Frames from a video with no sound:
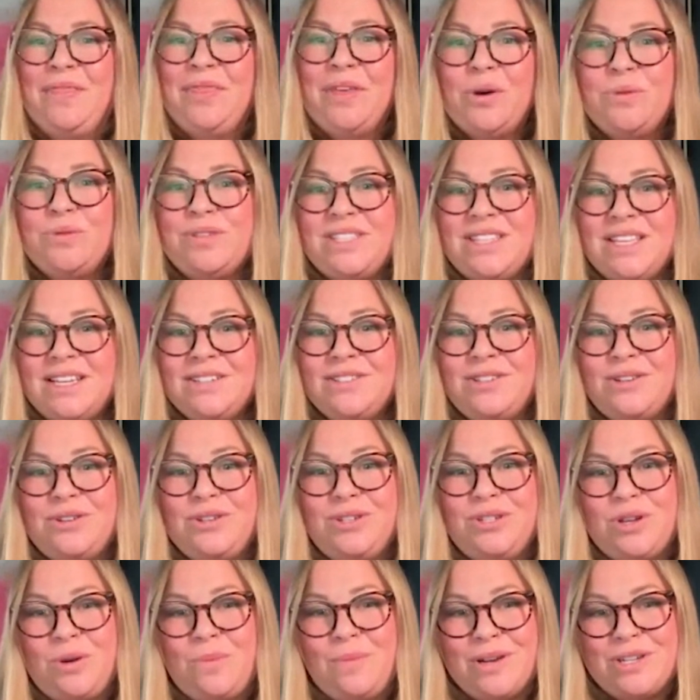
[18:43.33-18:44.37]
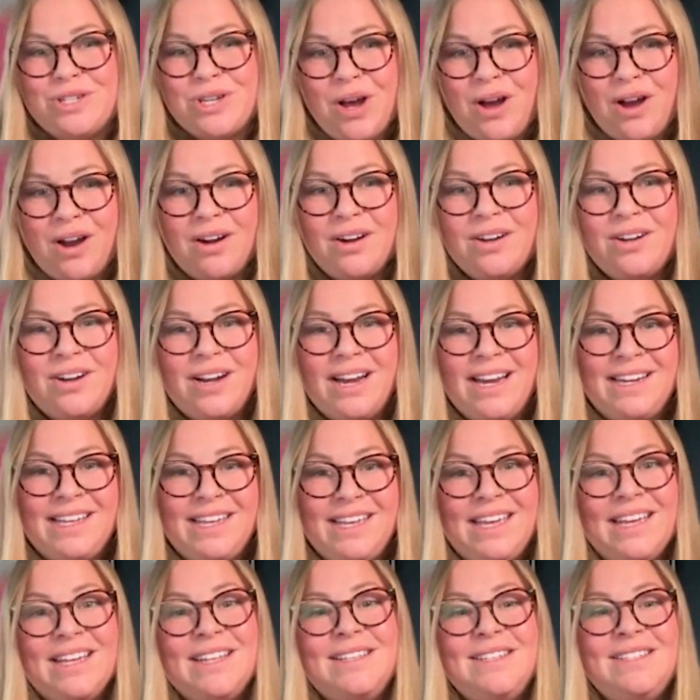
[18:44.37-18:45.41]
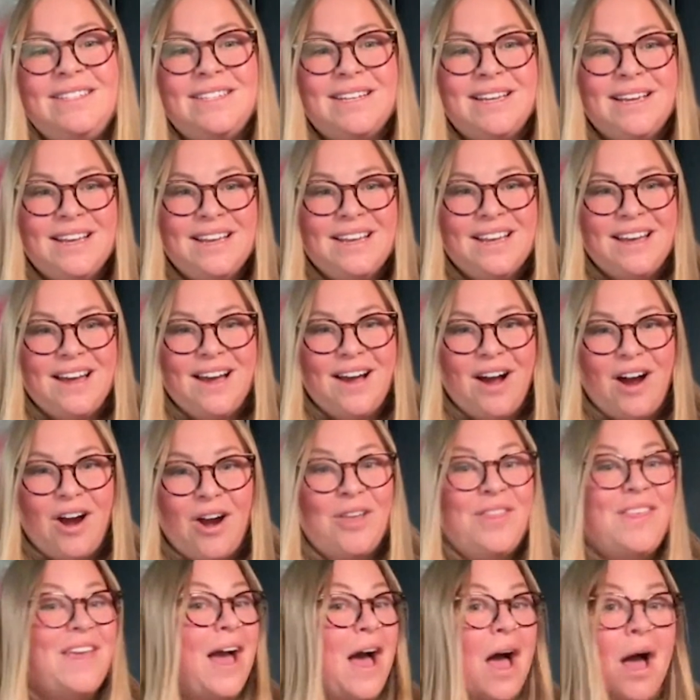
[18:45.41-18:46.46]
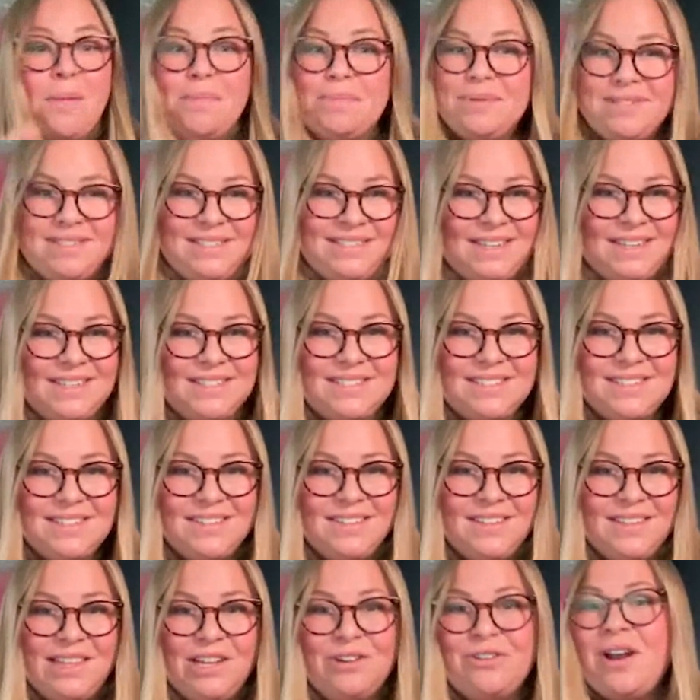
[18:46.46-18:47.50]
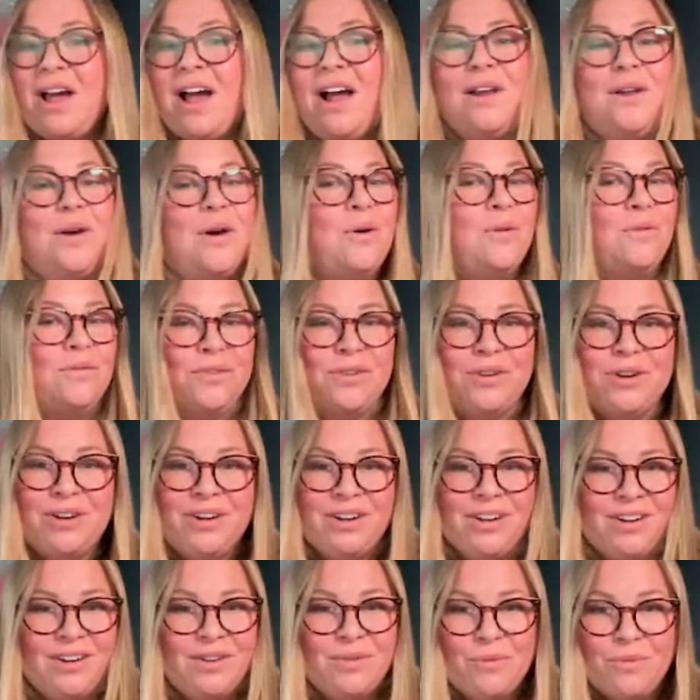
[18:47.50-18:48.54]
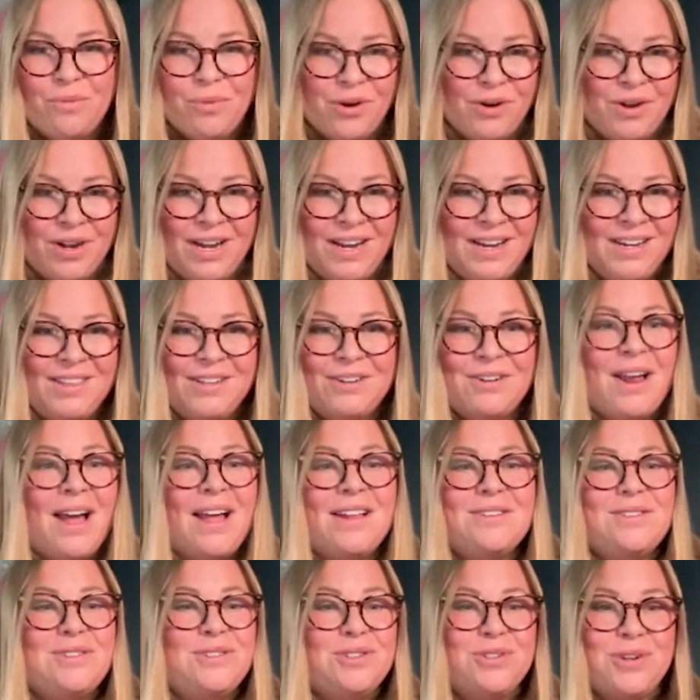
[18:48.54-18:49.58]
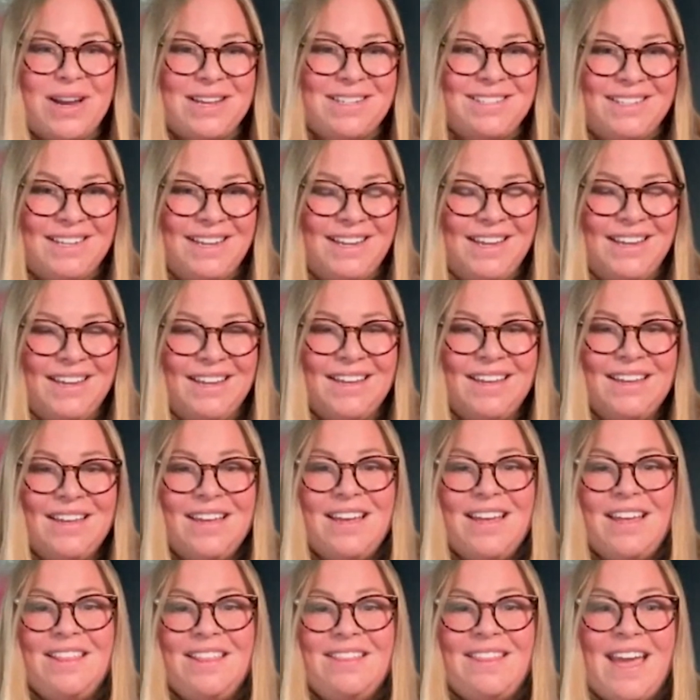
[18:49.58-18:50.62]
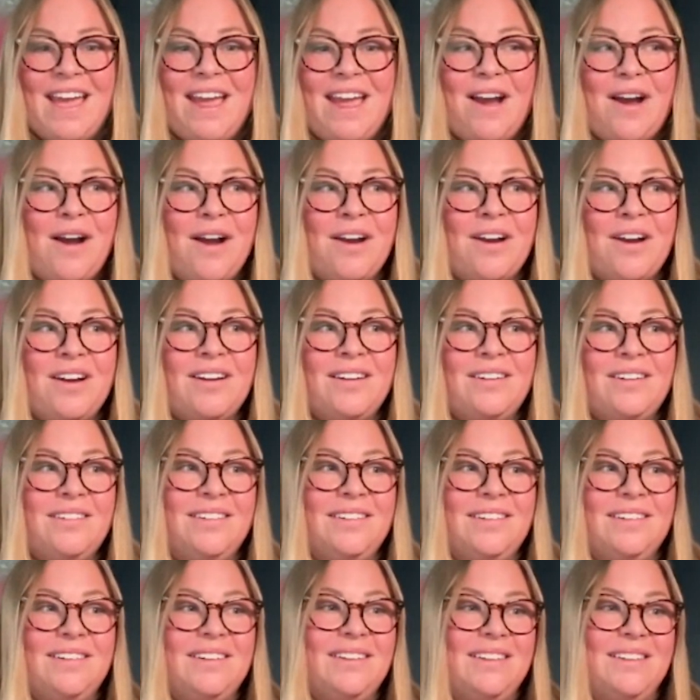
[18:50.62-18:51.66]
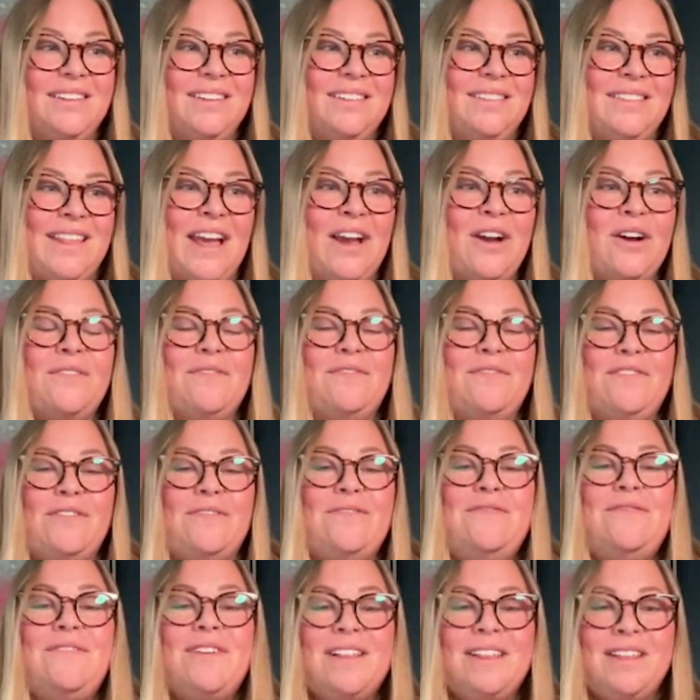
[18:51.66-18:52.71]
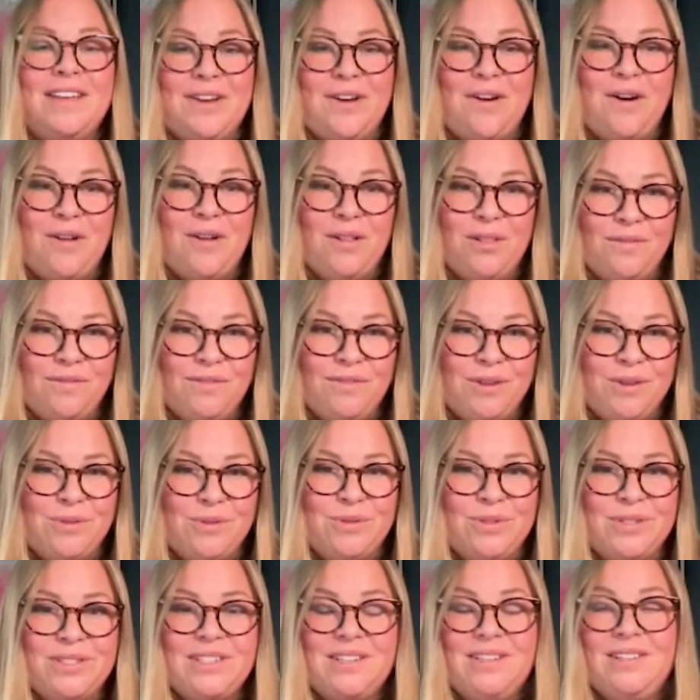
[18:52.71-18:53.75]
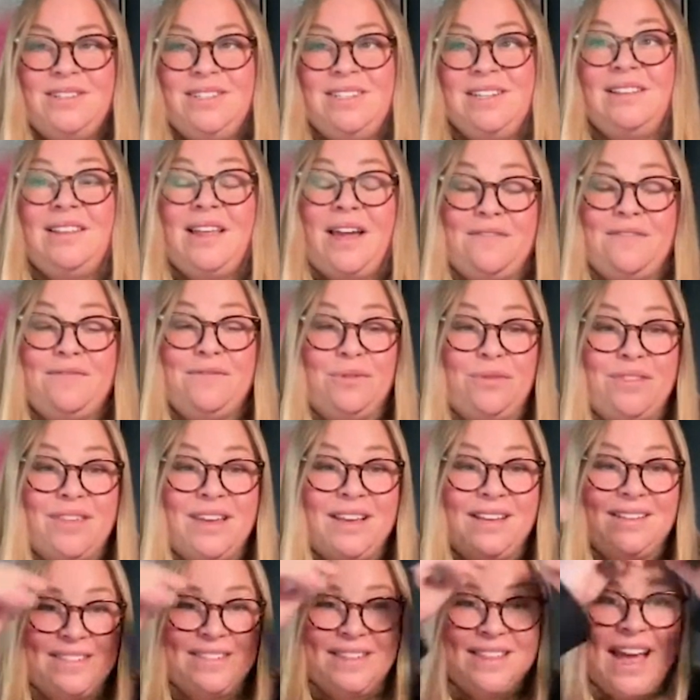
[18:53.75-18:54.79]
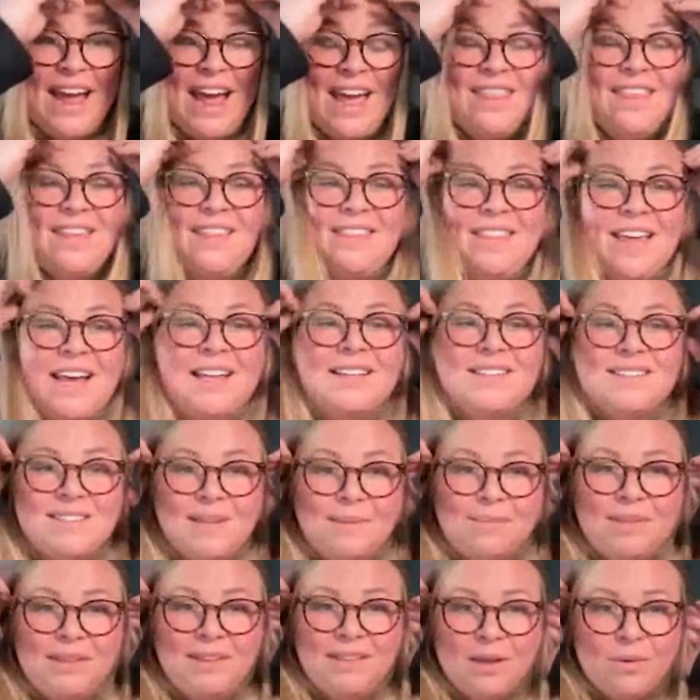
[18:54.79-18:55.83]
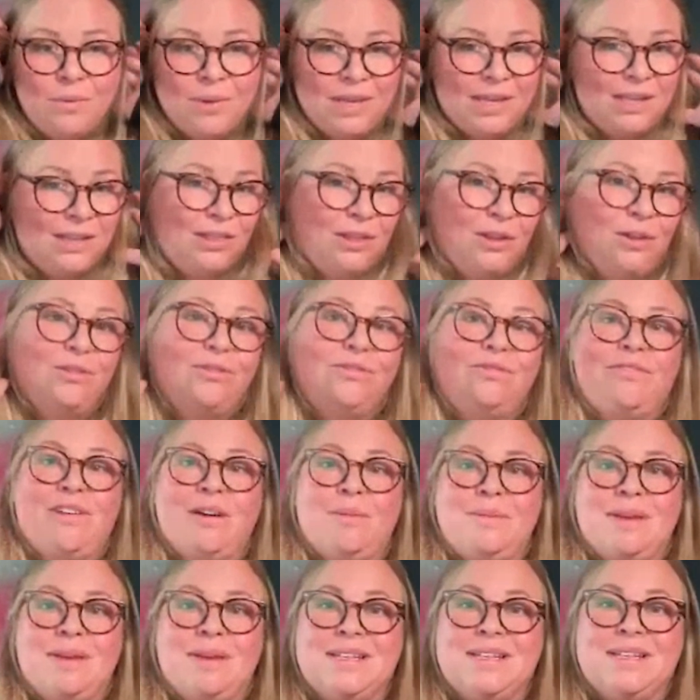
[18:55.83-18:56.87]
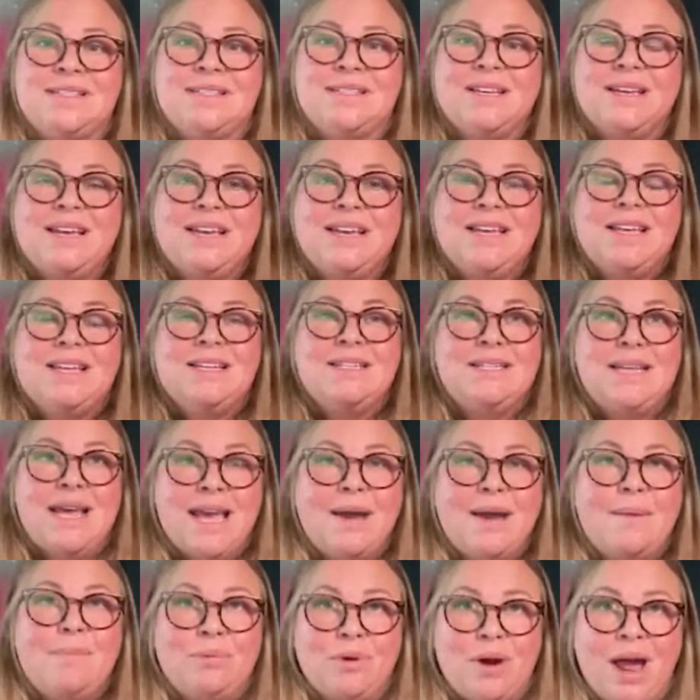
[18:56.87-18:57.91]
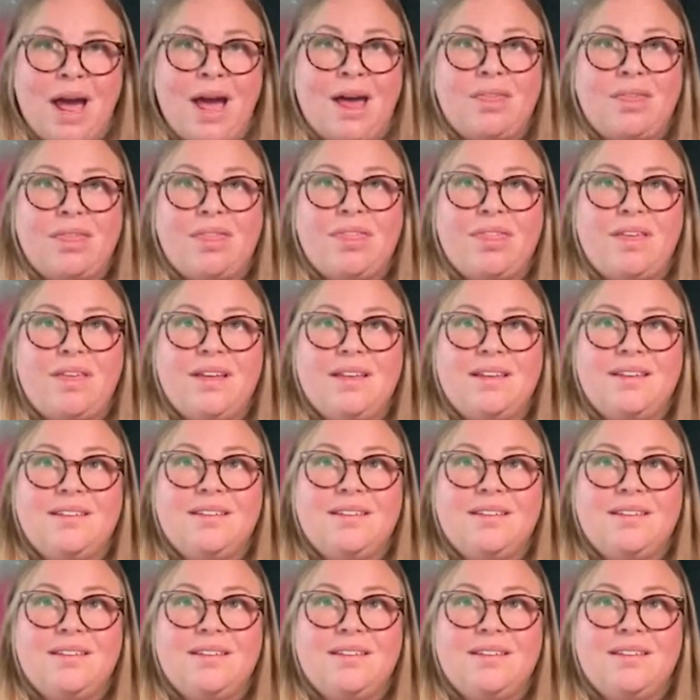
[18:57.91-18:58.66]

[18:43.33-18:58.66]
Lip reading: Those things are so much harder, and kids are the opposite. They're not over worried. They're not stressing. They are fulfilling all of those delightful things. And I think that's something that we can learn from is take a breath.